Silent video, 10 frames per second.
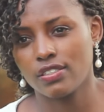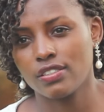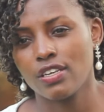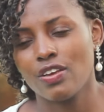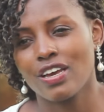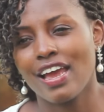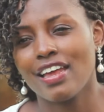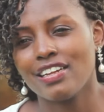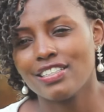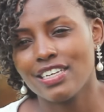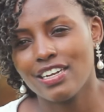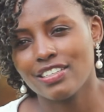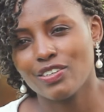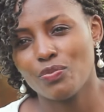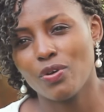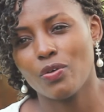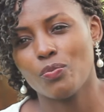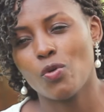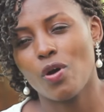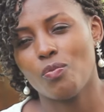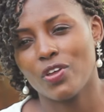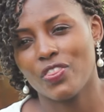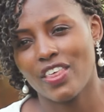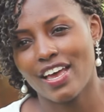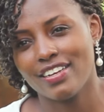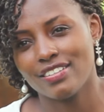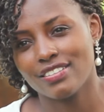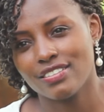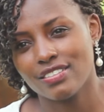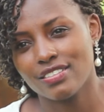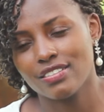Yes. Kindly tell us more about that.